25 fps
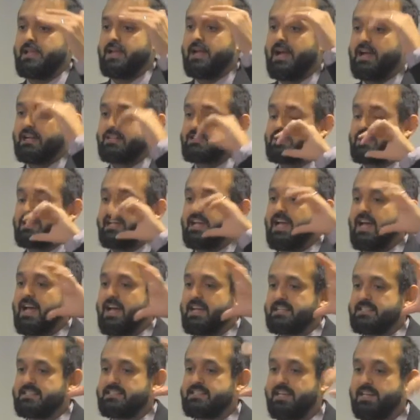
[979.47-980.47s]
actually
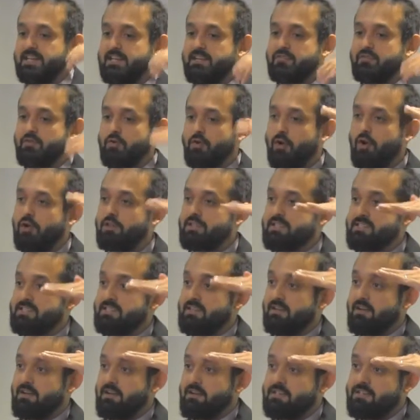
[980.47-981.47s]
has data for all
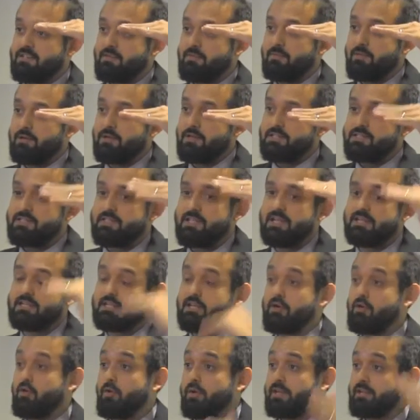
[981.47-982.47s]
the customers that
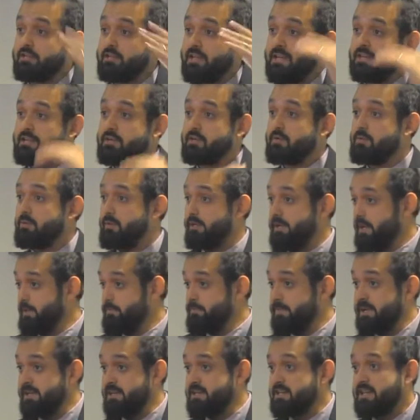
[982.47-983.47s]
you're going to get
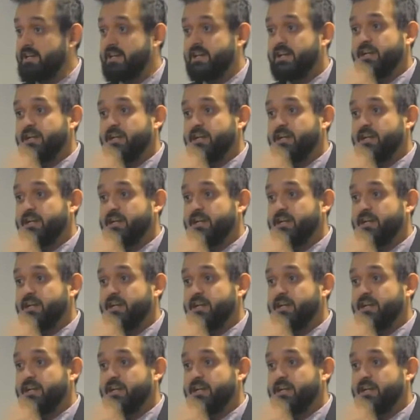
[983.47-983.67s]
rebuilt.